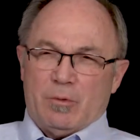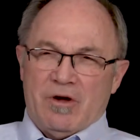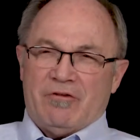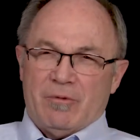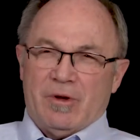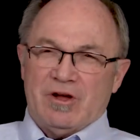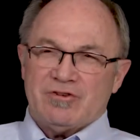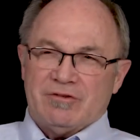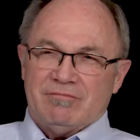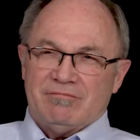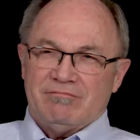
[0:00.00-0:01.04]

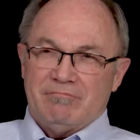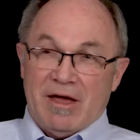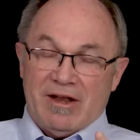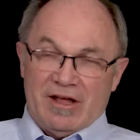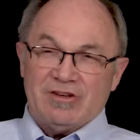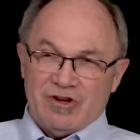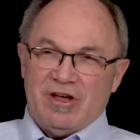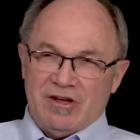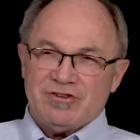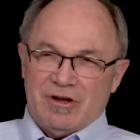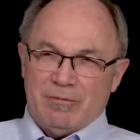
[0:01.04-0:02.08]
Reformation made
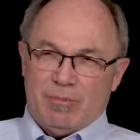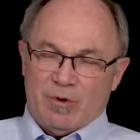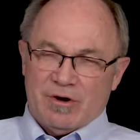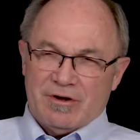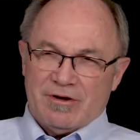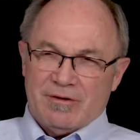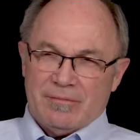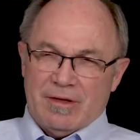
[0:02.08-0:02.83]
education important.